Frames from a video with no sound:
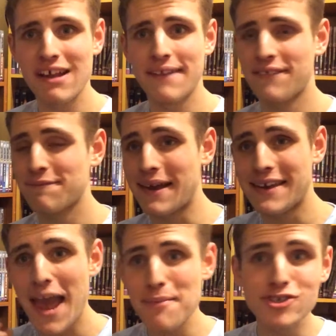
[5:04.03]
really think their
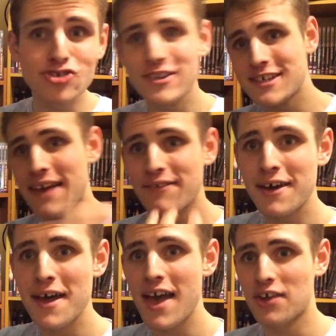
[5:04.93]
chemistry together,
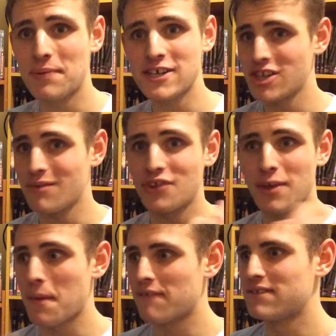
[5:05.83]
especially with
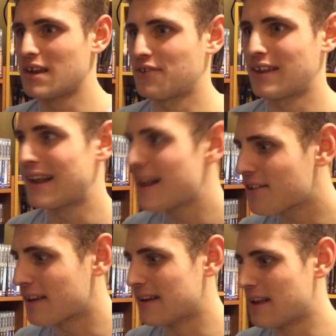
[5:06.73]
seeing with listen.
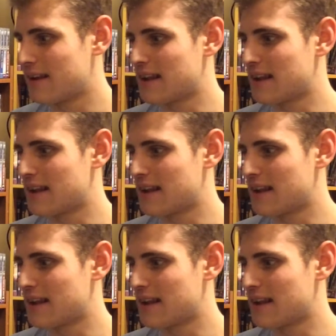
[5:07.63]
The